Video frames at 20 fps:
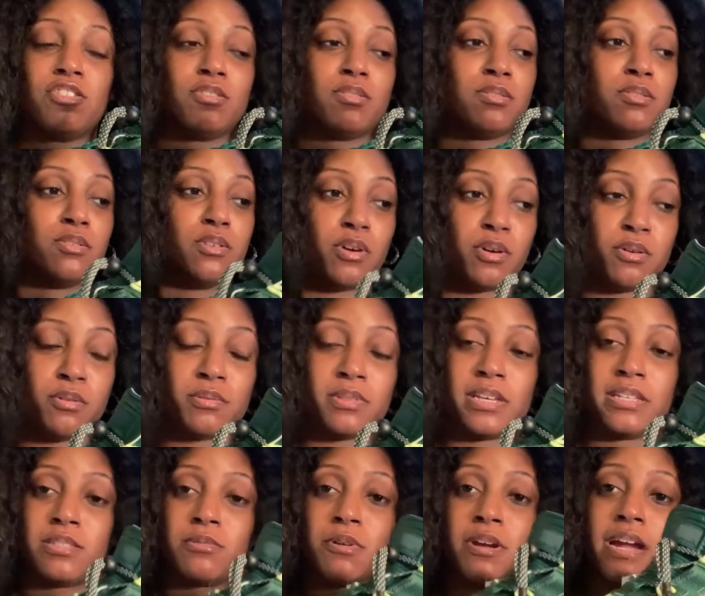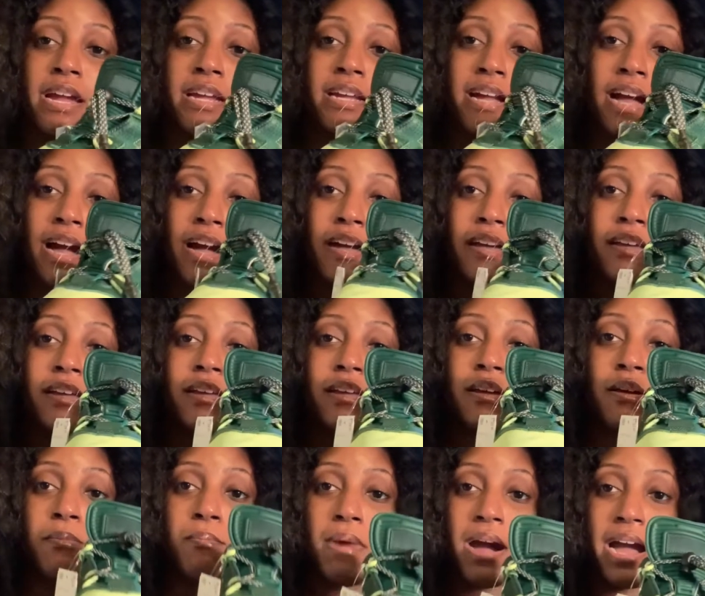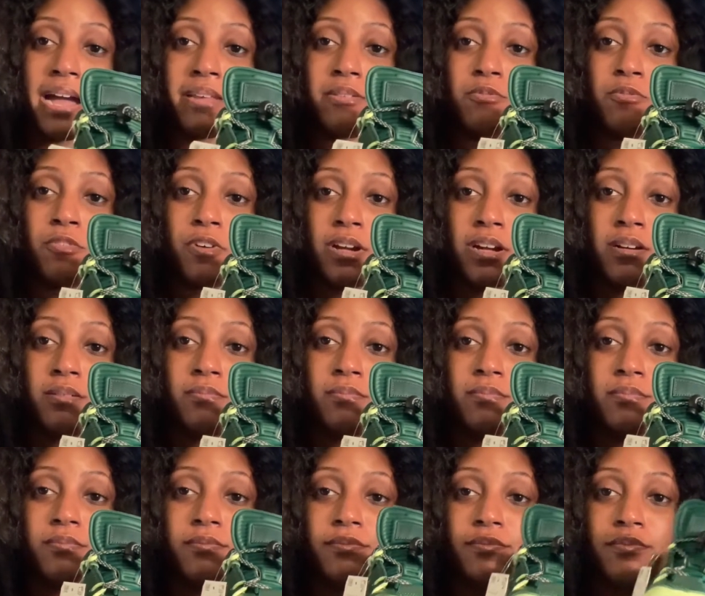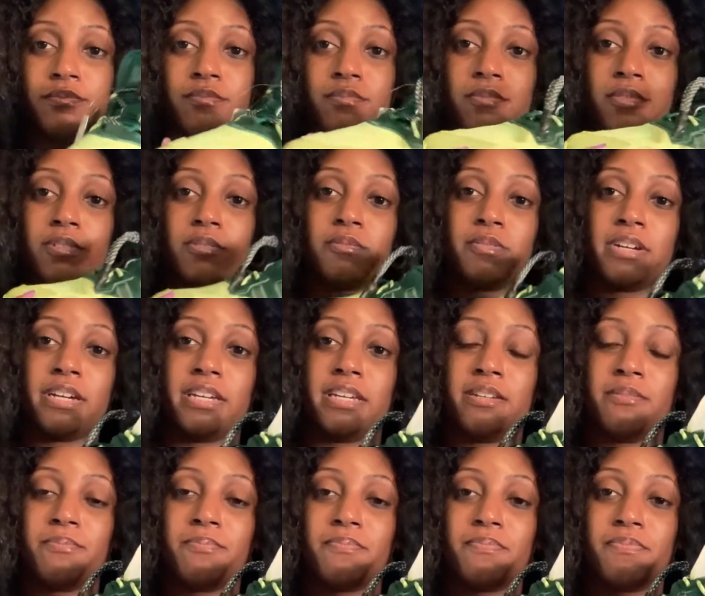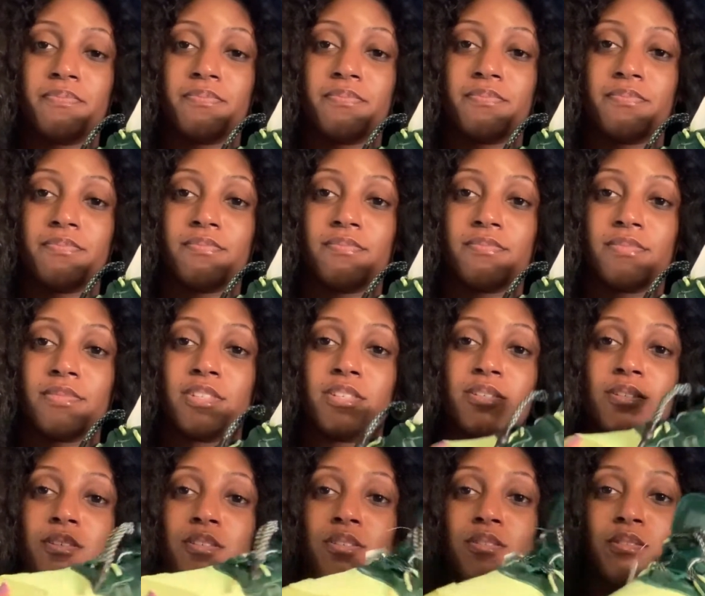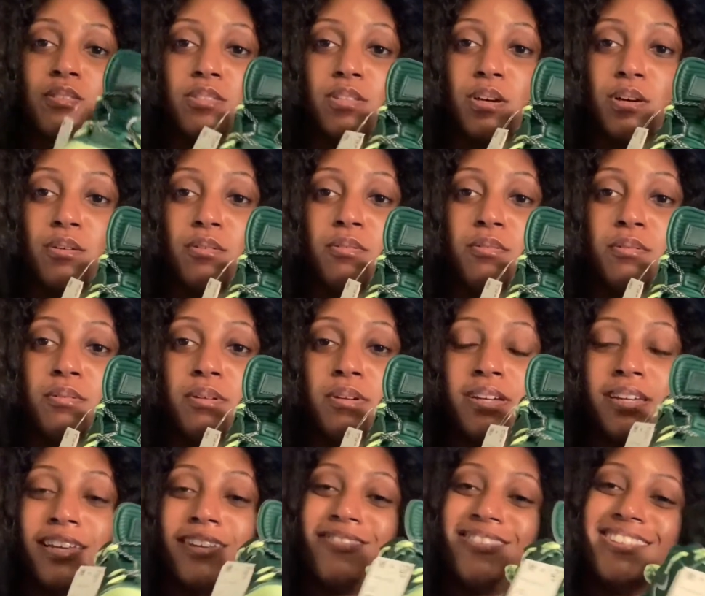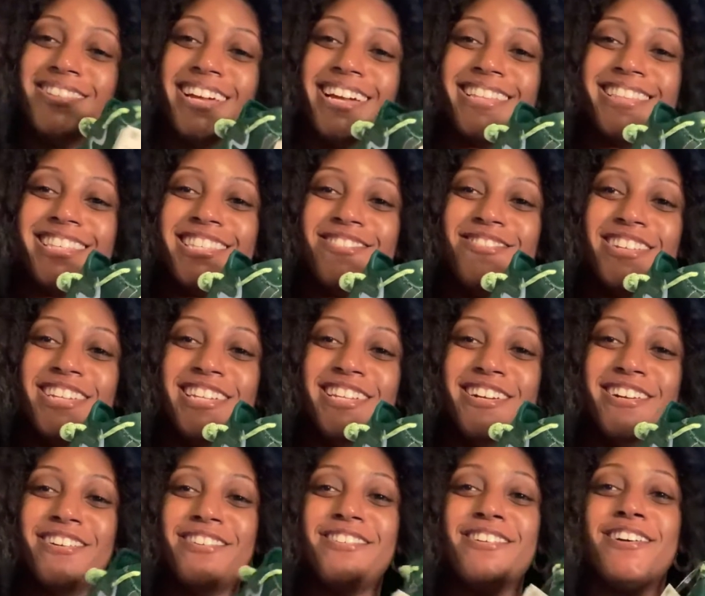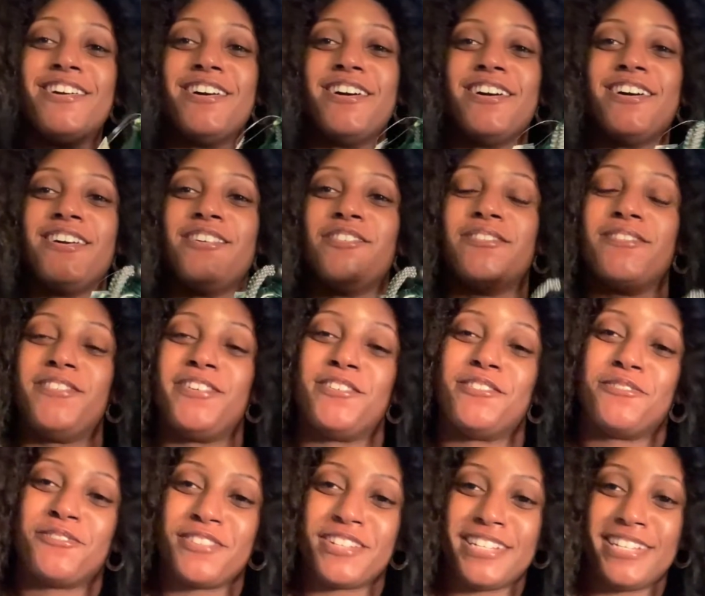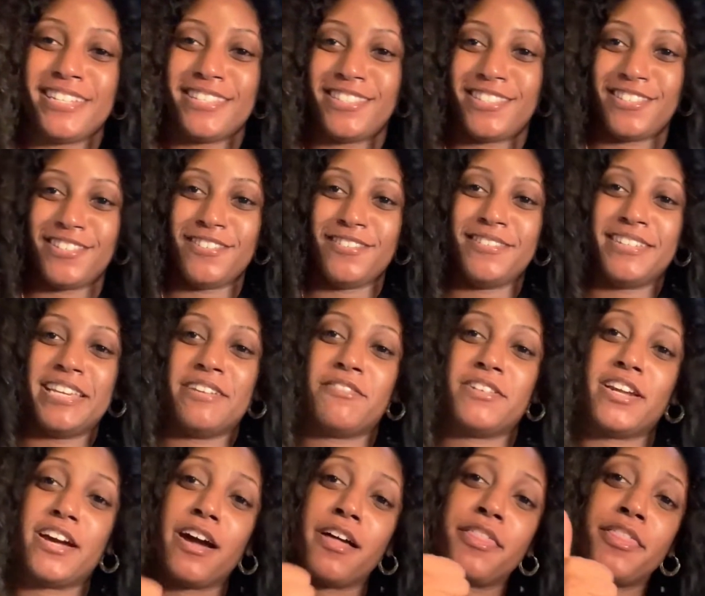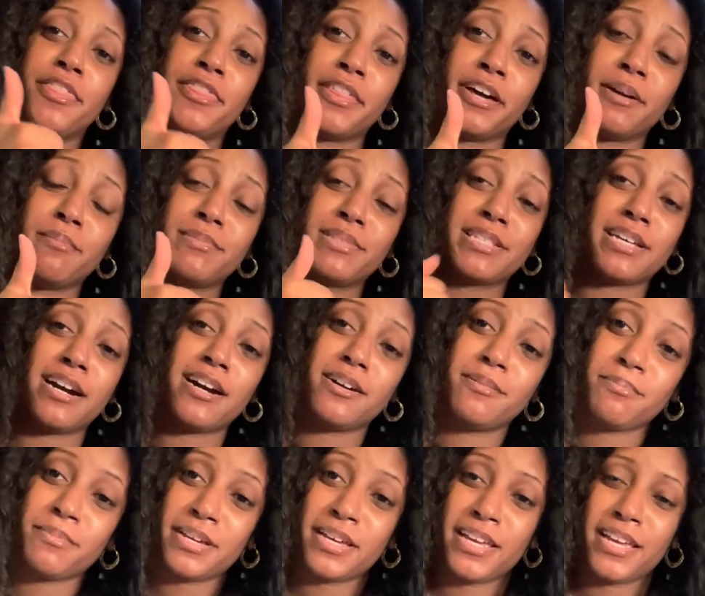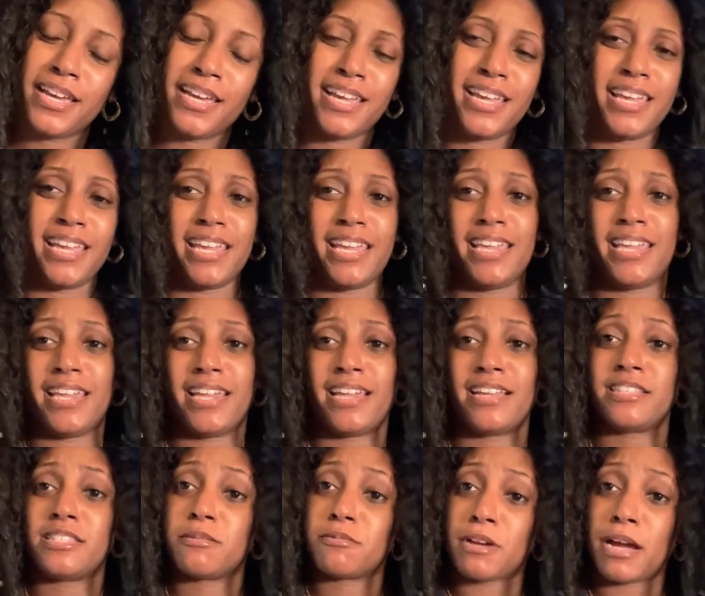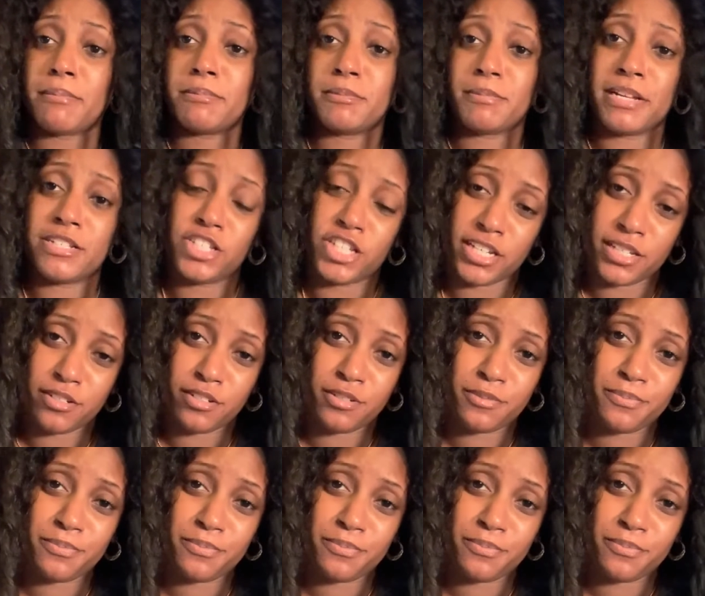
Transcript: GOAT. That's where I got mine from. All right. So if you like this video, feel free to give it a thumbs up and subscribe to my channel,